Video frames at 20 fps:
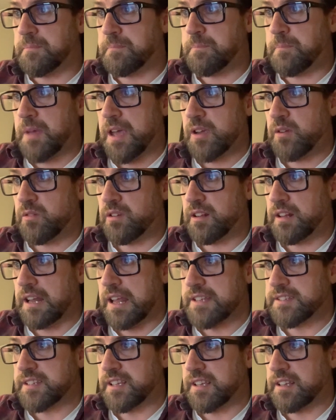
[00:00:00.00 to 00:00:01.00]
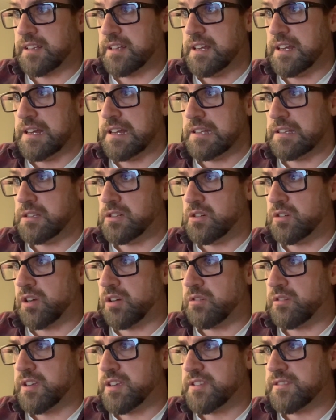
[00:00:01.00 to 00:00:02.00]
Penguin classic
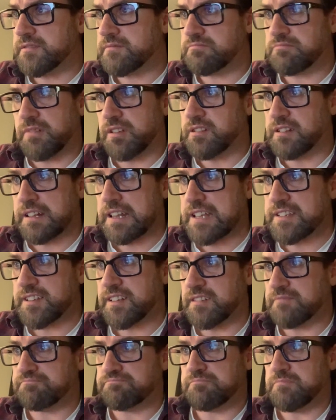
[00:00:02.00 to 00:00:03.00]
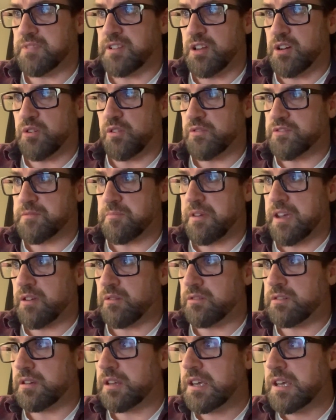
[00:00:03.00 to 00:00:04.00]
classic logo is a
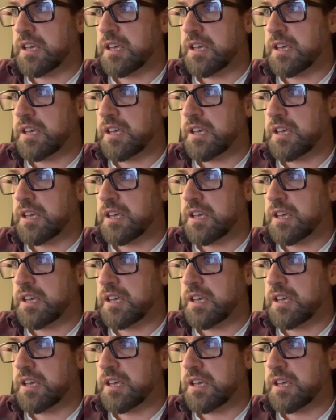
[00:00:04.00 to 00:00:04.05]
penguin,